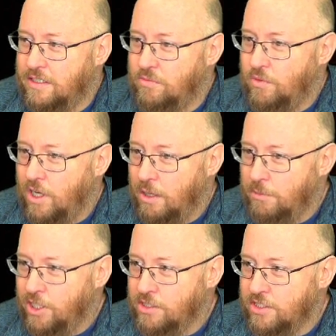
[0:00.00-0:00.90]
Rob
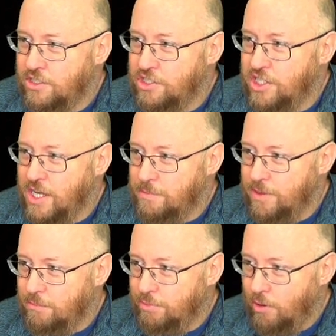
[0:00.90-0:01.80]
learned to shape
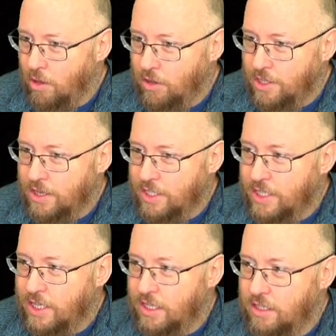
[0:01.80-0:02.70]
the ball a
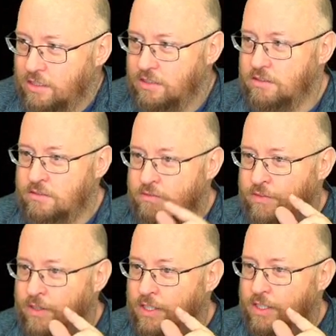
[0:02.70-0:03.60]
little.
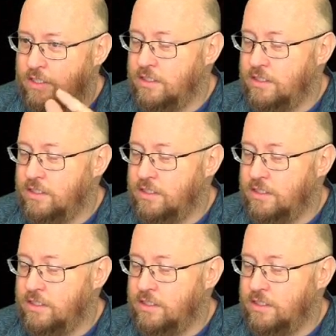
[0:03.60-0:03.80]
Very little.